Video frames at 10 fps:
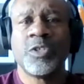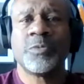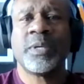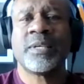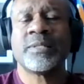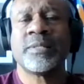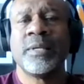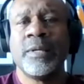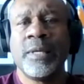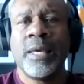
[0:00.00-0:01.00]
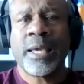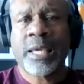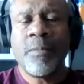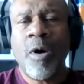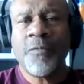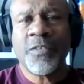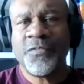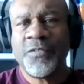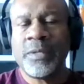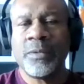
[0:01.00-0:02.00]
because I come off
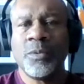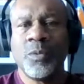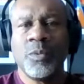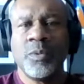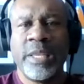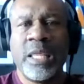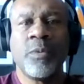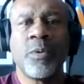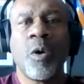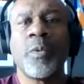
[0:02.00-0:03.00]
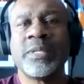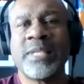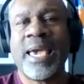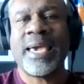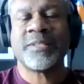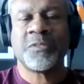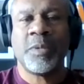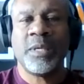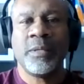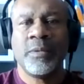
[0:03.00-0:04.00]
the field and he would always ask
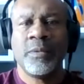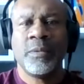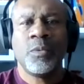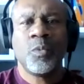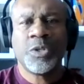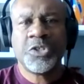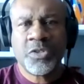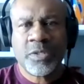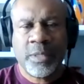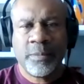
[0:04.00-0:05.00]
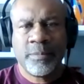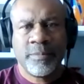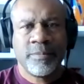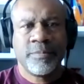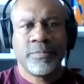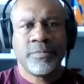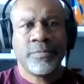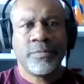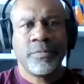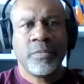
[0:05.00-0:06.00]
me, what did you see?
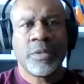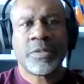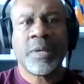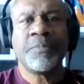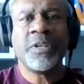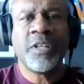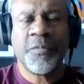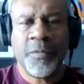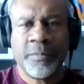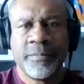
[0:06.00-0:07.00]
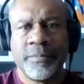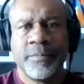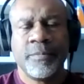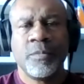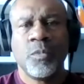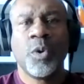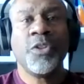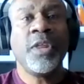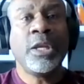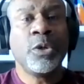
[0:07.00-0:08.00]
There's something different. What
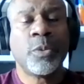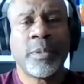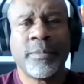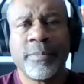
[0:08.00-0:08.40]
are they doing?